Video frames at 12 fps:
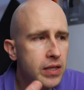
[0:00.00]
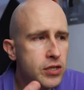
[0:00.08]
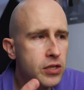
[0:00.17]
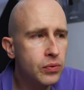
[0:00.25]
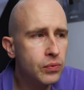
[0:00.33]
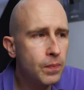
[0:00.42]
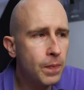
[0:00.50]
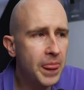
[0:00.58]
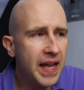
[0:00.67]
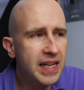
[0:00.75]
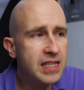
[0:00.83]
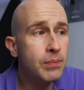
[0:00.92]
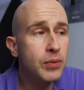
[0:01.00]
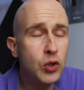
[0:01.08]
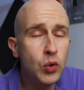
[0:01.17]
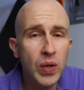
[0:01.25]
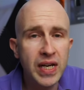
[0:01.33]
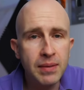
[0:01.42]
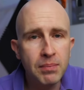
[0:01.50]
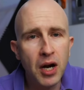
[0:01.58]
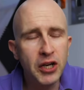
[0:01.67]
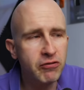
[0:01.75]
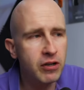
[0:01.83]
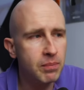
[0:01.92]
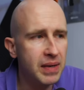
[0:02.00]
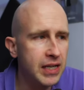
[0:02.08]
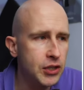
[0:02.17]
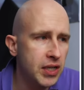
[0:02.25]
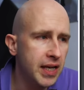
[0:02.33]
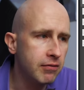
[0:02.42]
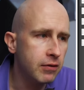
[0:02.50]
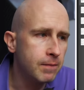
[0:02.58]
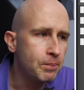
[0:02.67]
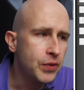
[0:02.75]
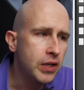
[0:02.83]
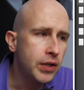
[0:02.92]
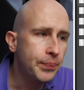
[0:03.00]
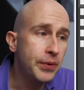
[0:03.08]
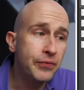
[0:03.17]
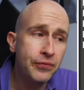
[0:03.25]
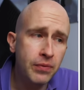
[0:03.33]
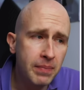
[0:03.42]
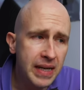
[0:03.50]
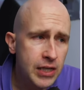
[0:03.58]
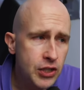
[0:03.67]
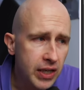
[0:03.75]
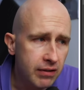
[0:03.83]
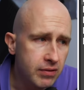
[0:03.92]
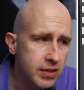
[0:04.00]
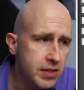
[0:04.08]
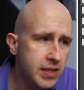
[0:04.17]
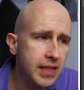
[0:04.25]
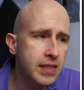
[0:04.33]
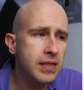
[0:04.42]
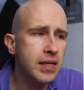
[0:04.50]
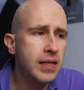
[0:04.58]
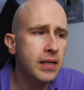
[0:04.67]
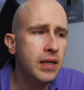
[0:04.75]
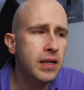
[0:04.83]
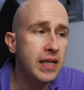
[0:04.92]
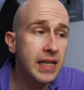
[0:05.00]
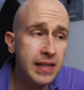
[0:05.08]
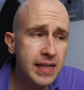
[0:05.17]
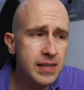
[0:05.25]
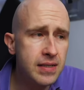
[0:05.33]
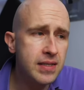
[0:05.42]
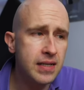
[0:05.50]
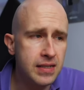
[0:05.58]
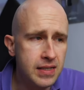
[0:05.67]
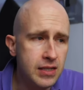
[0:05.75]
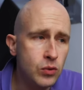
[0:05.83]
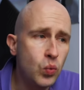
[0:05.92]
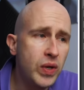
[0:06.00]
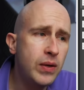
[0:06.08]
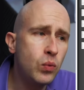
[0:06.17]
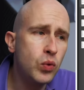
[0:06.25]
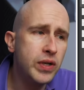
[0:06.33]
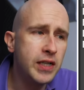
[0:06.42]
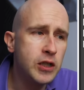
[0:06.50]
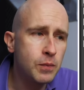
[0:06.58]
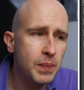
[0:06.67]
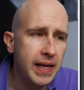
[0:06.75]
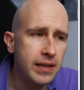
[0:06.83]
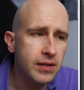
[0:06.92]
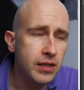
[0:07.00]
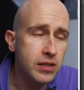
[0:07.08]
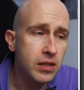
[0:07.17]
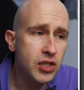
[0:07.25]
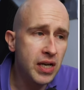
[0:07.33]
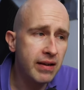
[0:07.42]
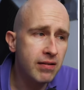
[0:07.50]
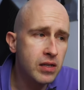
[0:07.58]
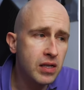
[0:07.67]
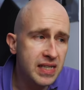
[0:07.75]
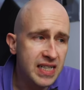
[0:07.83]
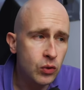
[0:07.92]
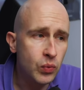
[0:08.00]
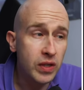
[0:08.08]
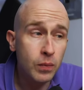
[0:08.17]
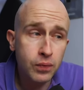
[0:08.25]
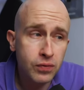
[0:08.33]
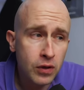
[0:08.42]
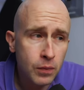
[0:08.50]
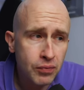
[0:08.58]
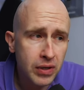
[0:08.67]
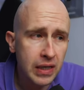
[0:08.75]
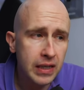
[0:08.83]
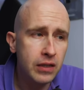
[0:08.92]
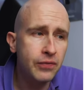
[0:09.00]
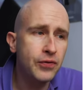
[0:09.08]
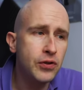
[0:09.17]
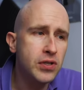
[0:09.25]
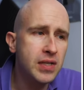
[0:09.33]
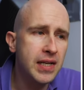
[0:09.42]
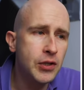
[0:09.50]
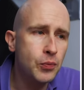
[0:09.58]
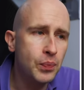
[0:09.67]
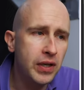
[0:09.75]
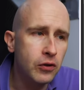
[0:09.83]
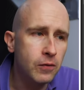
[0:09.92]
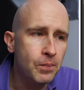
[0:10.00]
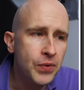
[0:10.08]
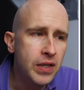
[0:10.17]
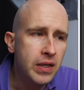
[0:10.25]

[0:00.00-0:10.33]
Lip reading: So that is in between minor and major error. But for major errors, they say, in these instances, we would expect that such errors are dealt with appropriately at the first stage appeal,